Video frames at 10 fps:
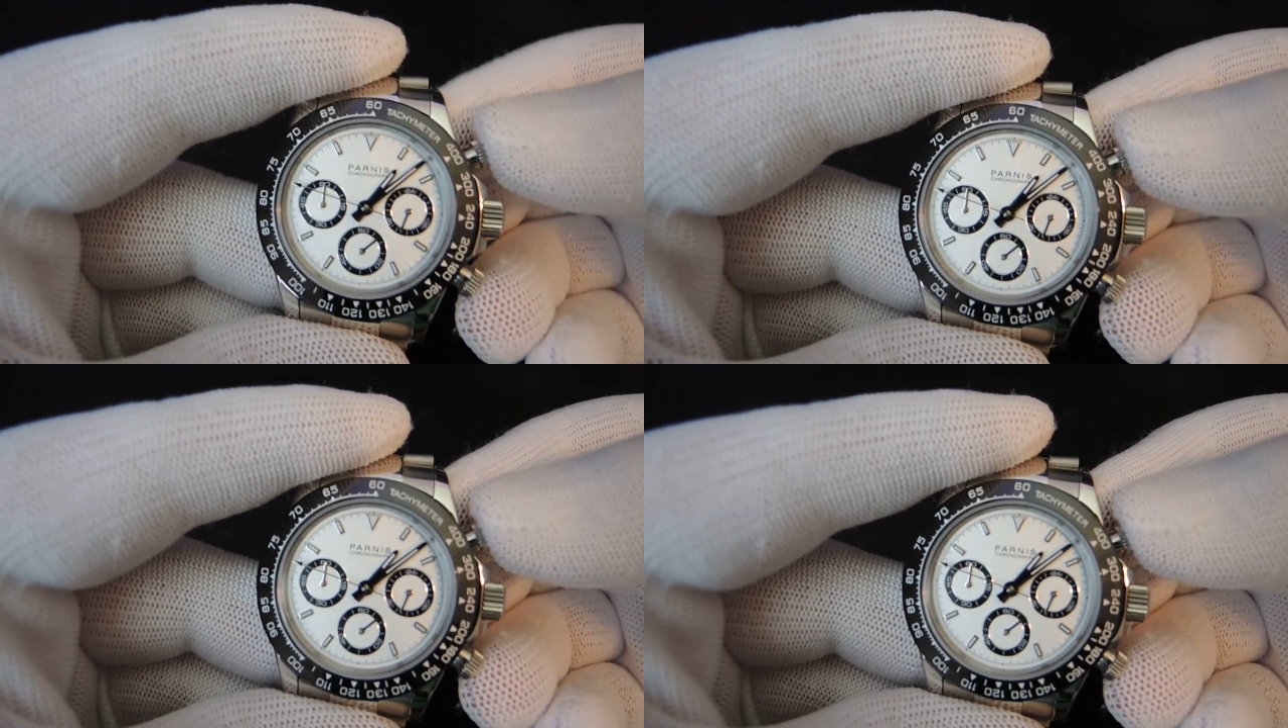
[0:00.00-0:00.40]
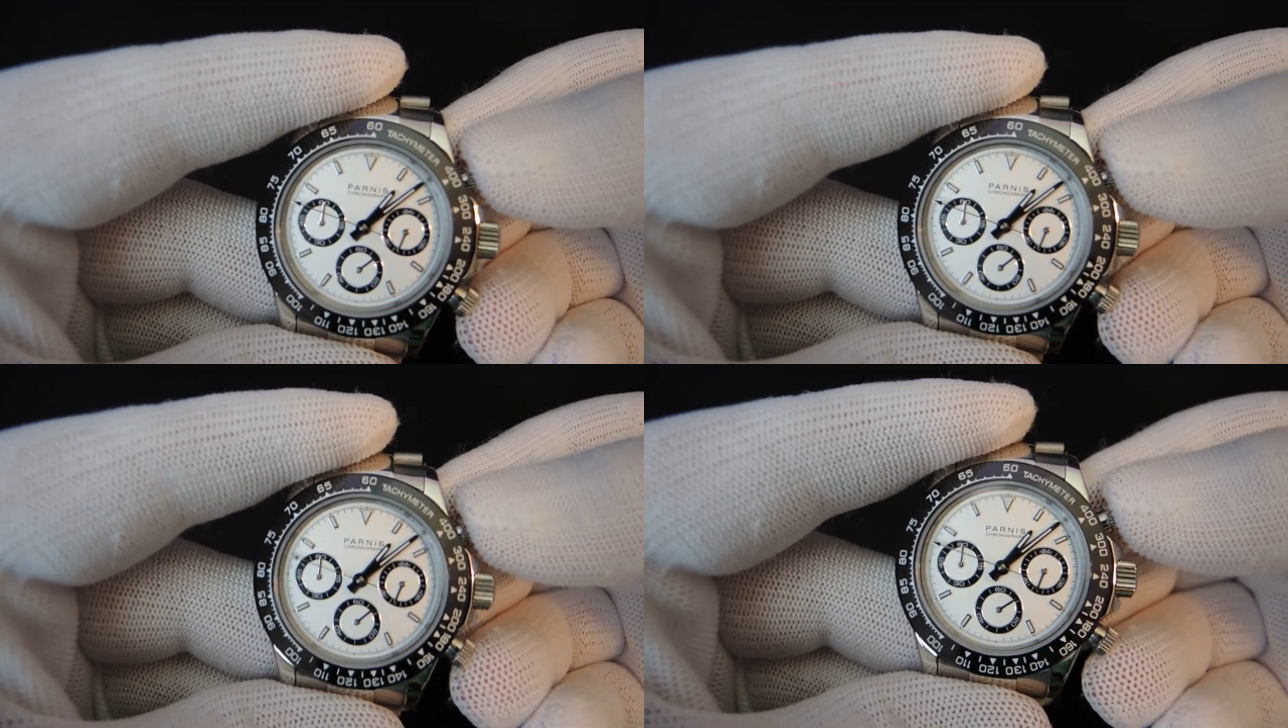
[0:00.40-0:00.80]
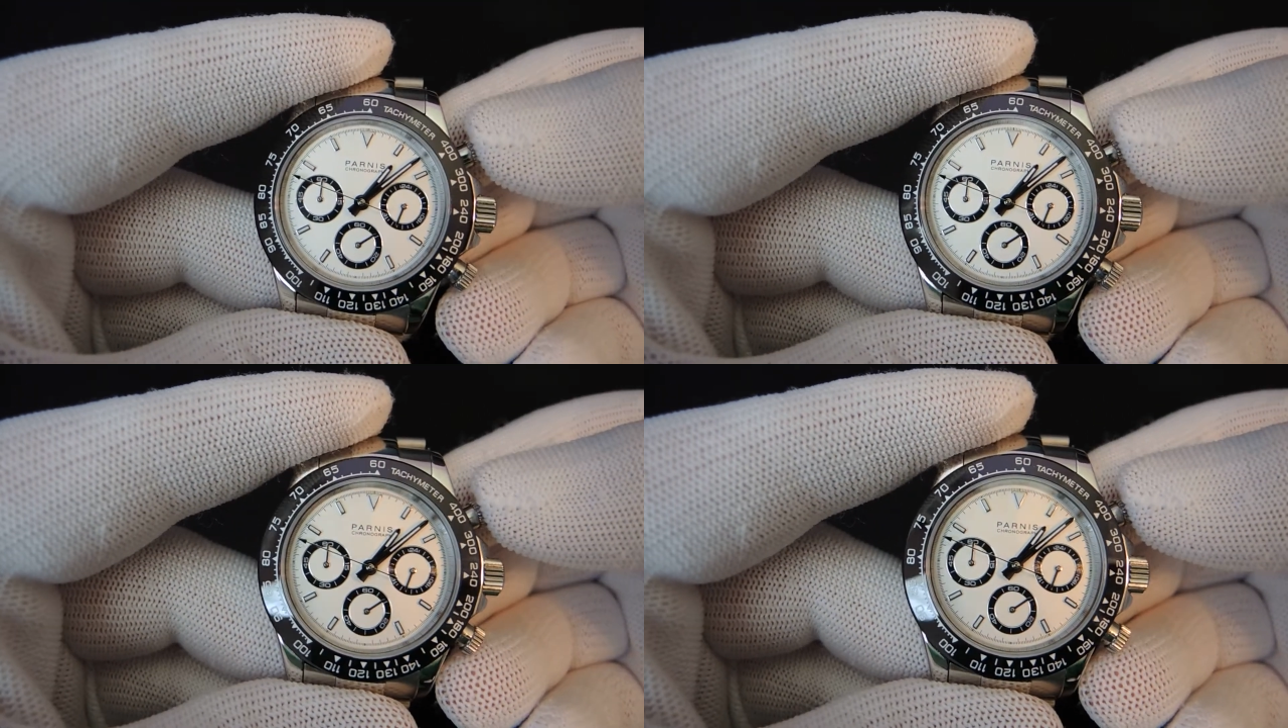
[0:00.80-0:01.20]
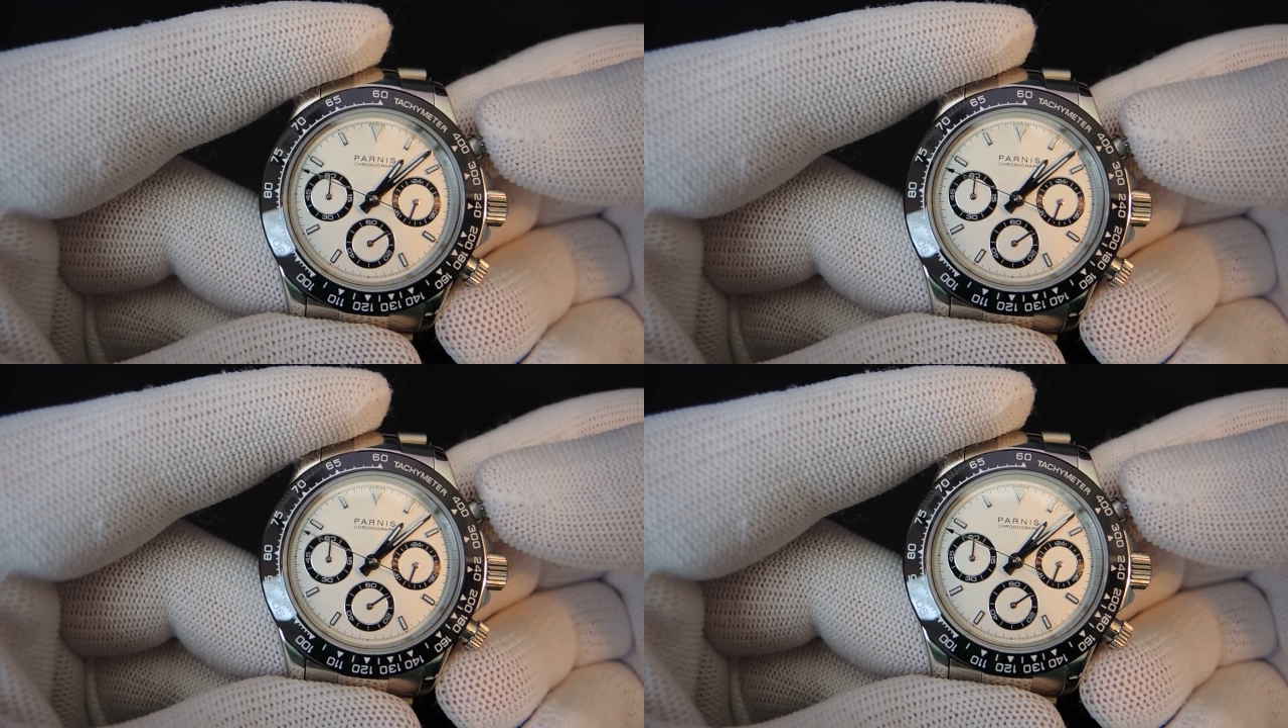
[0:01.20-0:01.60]
sweeping
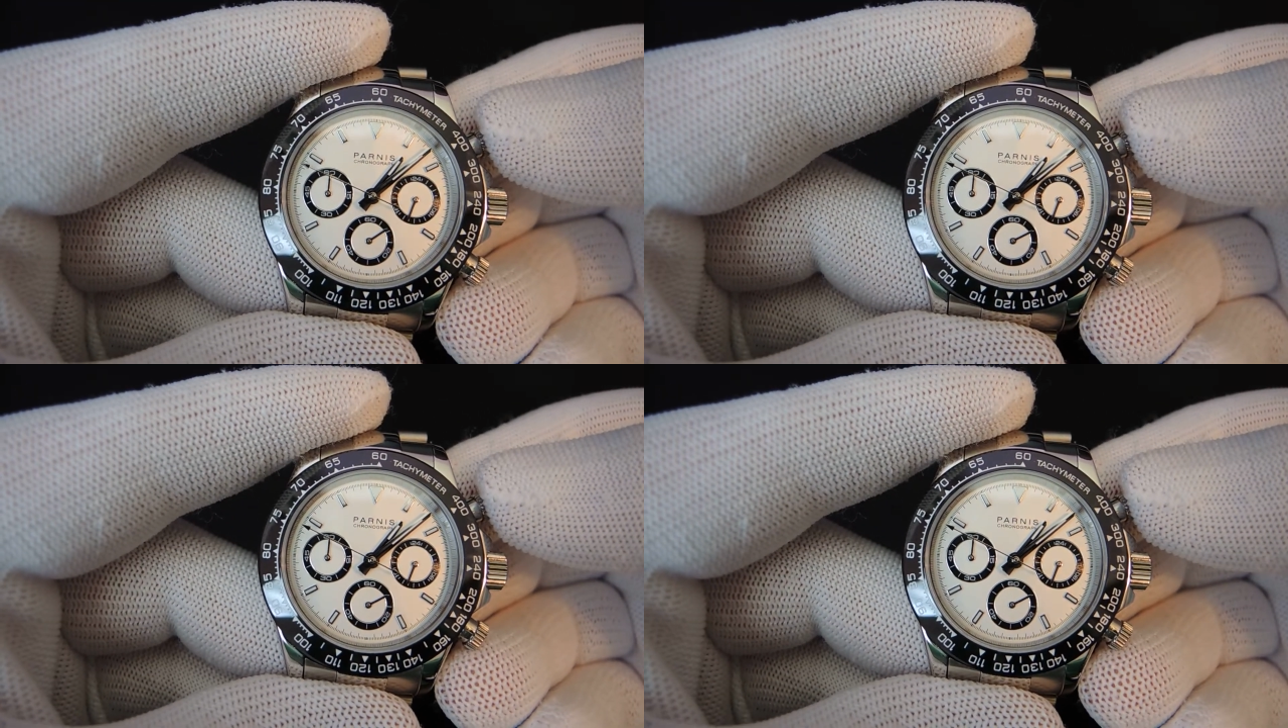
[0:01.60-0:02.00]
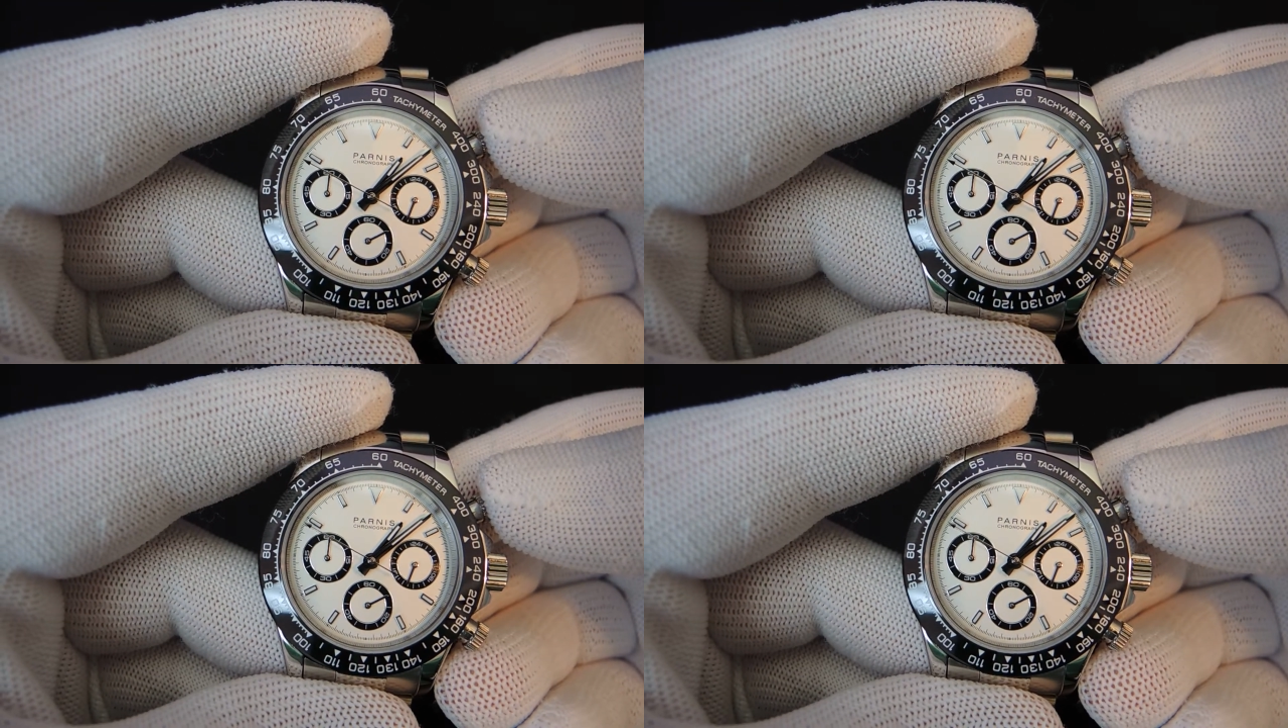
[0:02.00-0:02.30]
second hand,